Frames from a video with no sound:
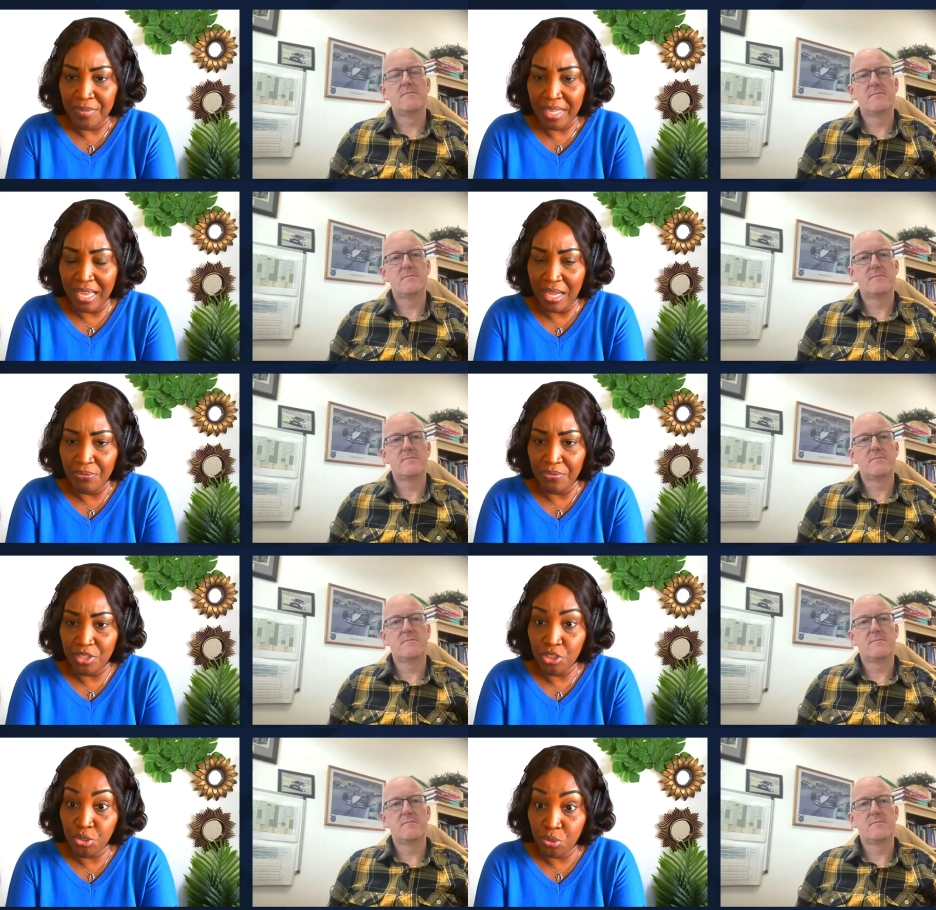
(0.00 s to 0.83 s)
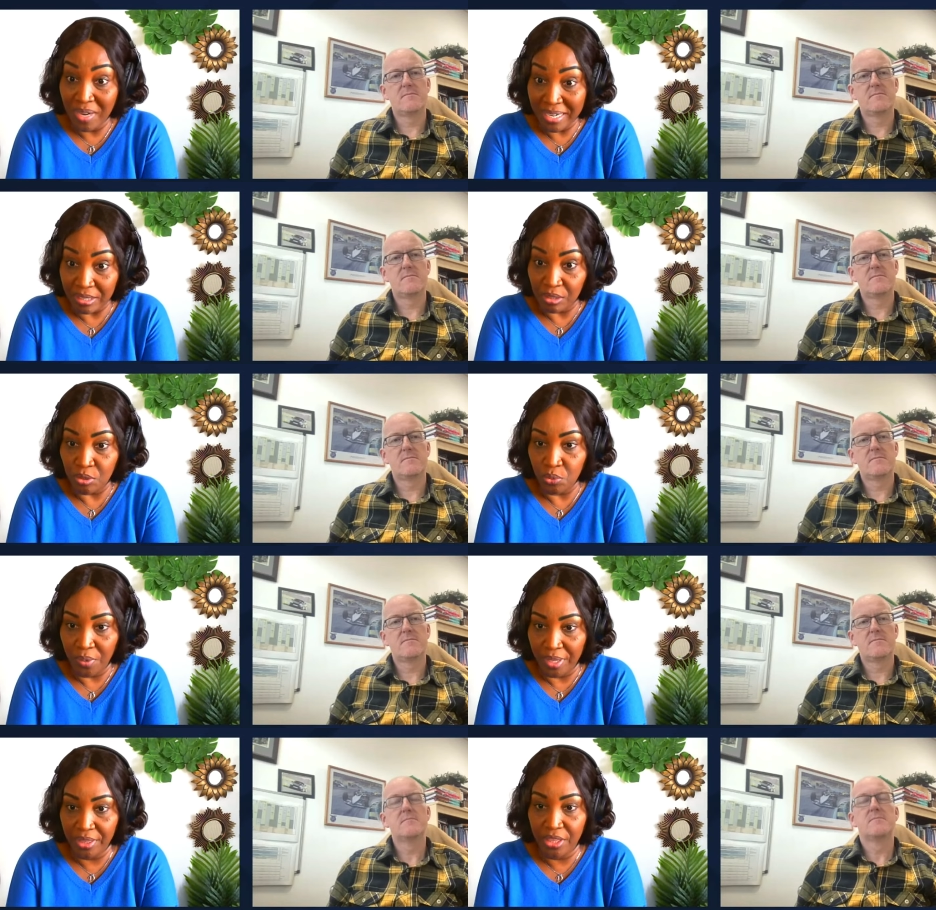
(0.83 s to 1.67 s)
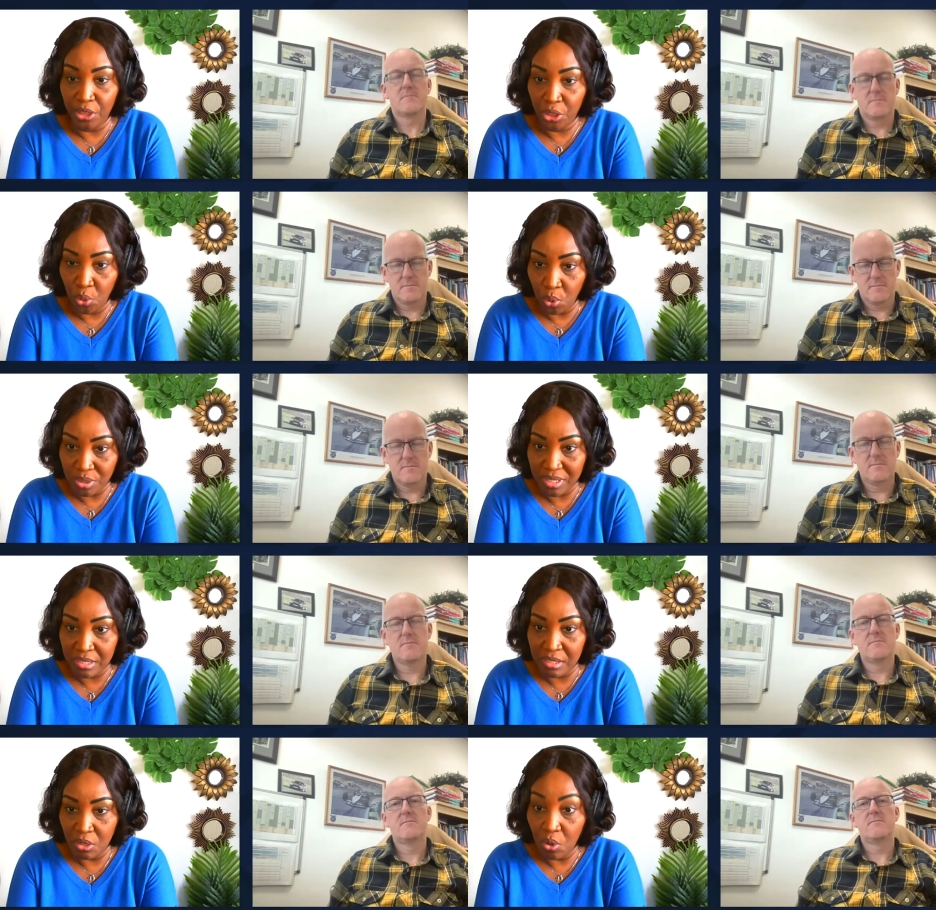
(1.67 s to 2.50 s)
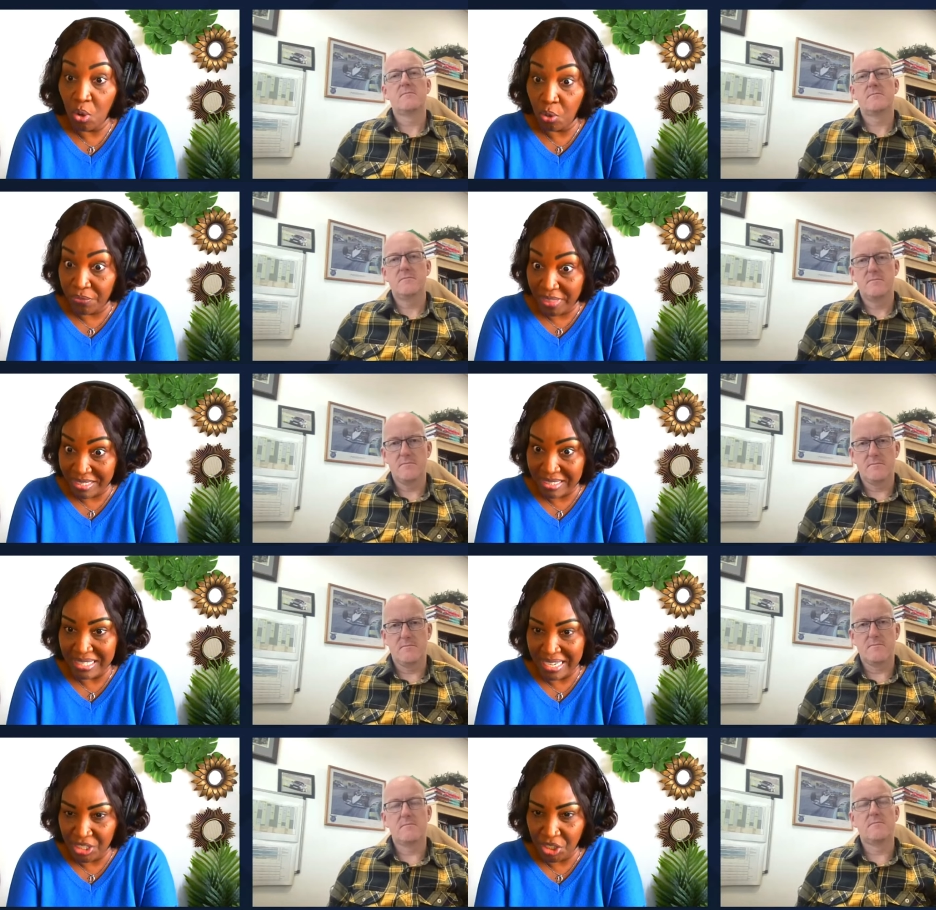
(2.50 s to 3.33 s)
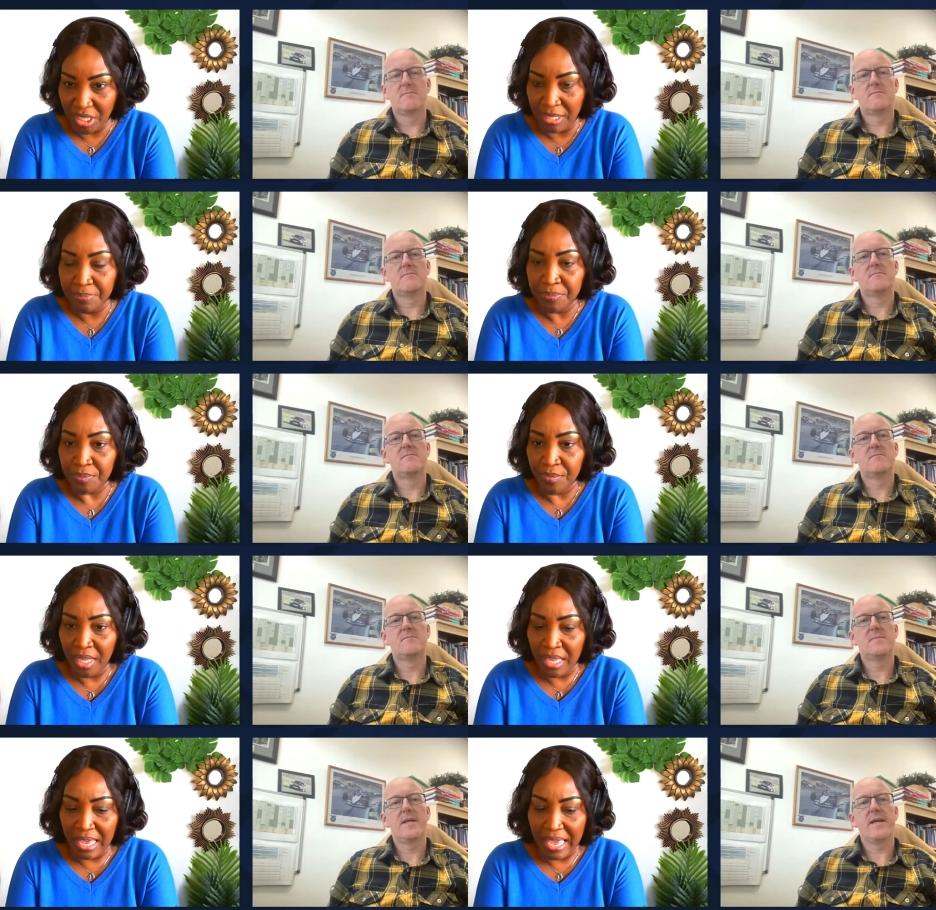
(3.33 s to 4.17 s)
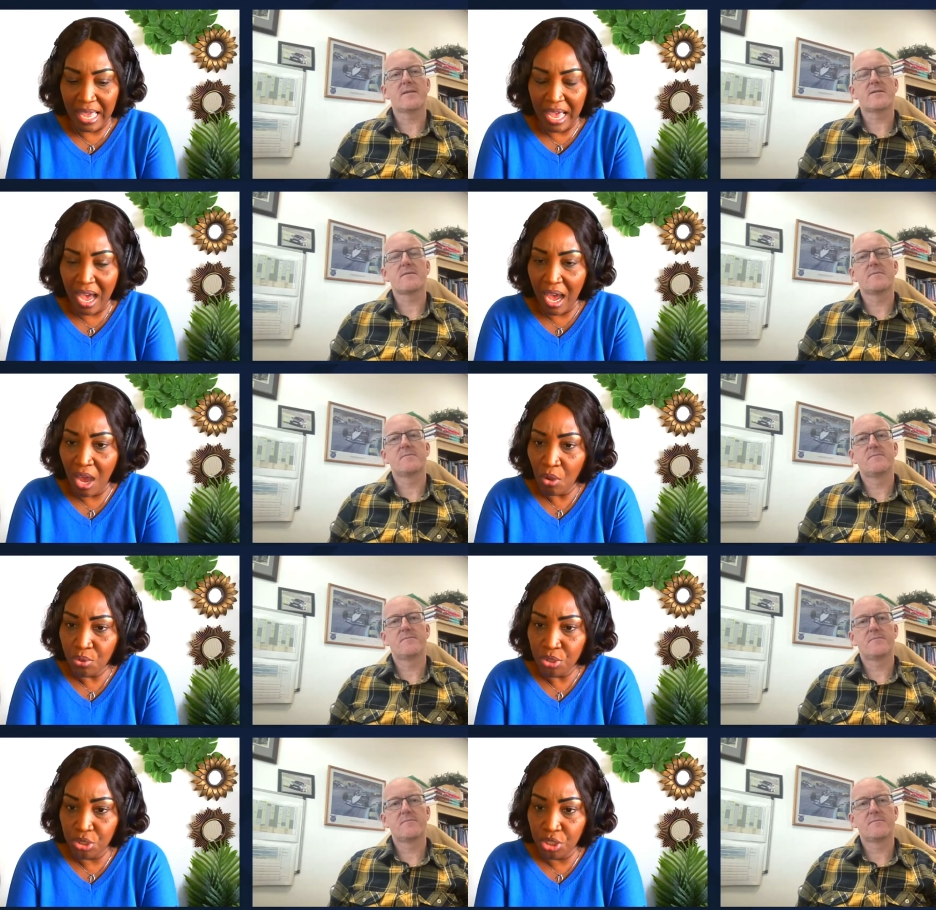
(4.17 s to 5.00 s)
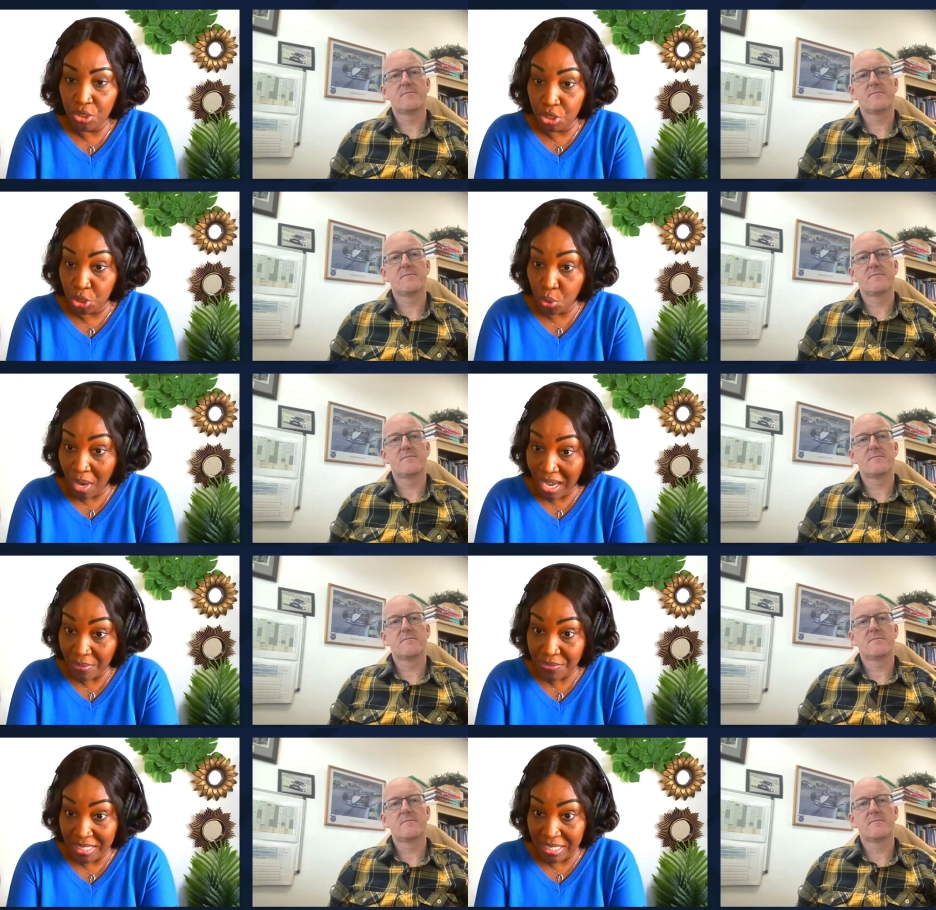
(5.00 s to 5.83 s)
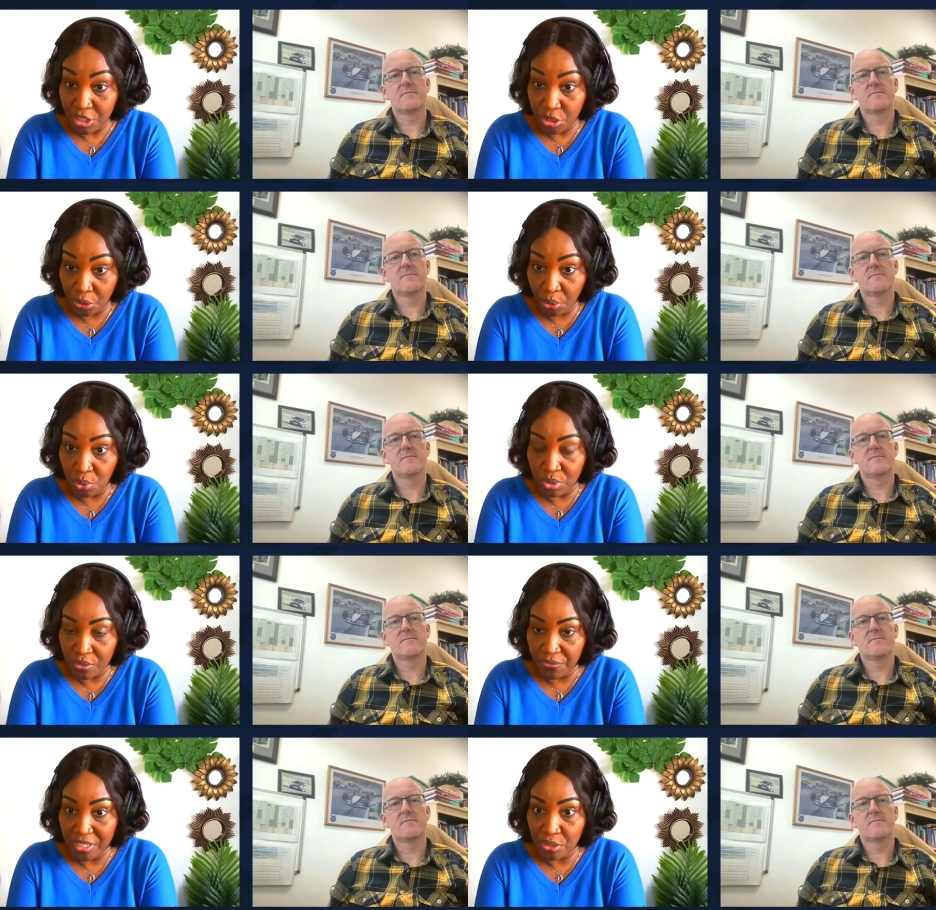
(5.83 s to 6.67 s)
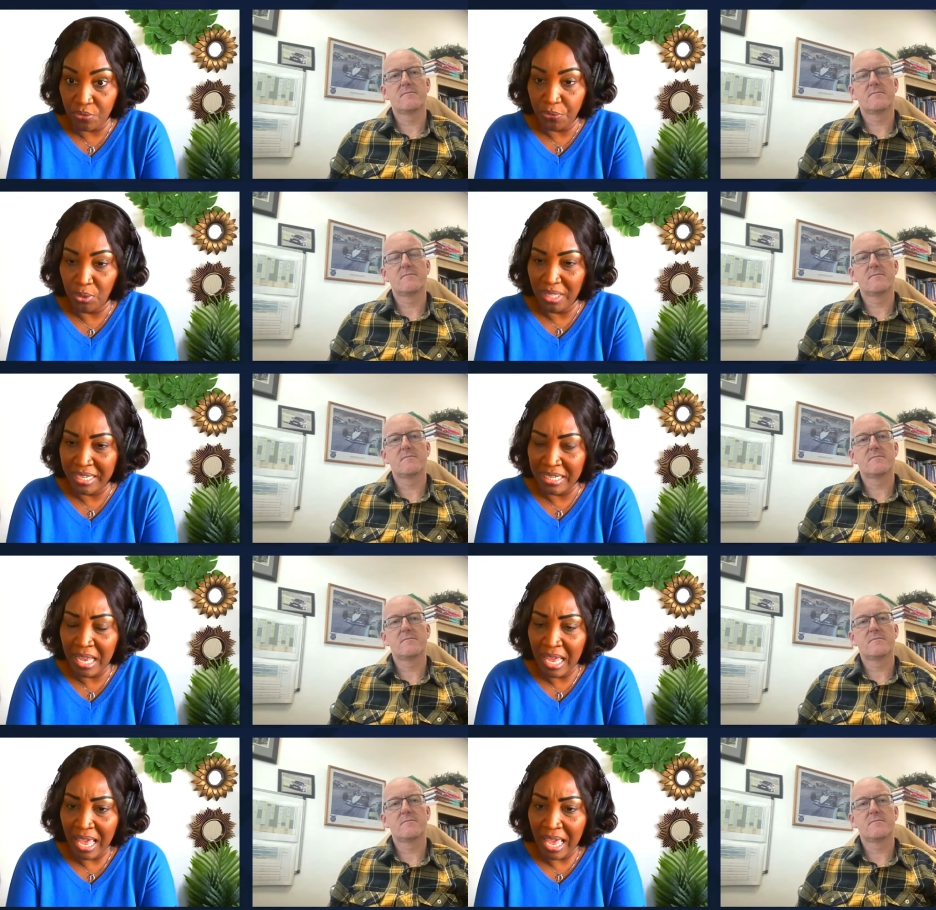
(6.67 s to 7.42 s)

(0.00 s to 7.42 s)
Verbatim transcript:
Speaker 1: have struggled with thoughts of this nature. Yes. How do you do you have such thoughts, first of all? And